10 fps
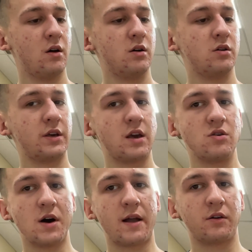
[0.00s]
Looking
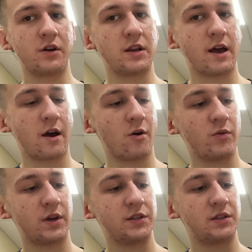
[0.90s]
laterally now,
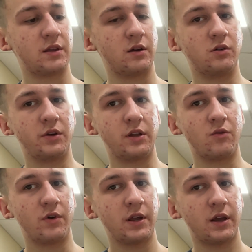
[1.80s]
we can see the
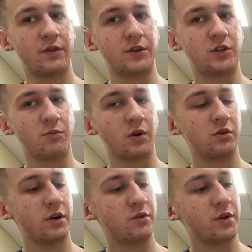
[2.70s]
glenoid and the
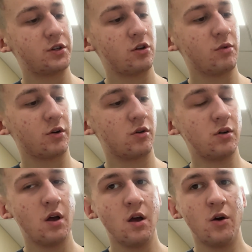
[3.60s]
supraglenoid
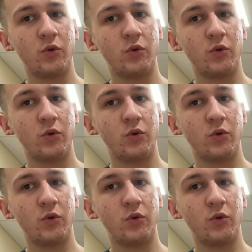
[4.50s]
tubercle,